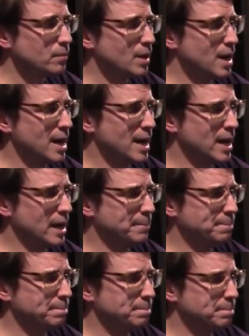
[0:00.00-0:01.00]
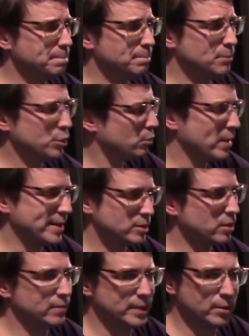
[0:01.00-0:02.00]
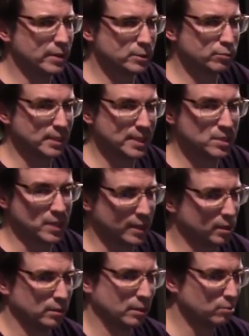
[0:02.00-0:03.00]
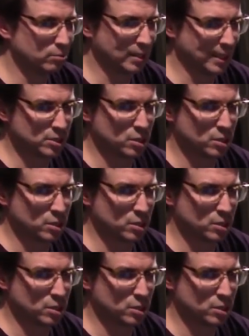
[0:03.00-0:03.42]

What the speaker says: you can wait until the video gets released and I'll include links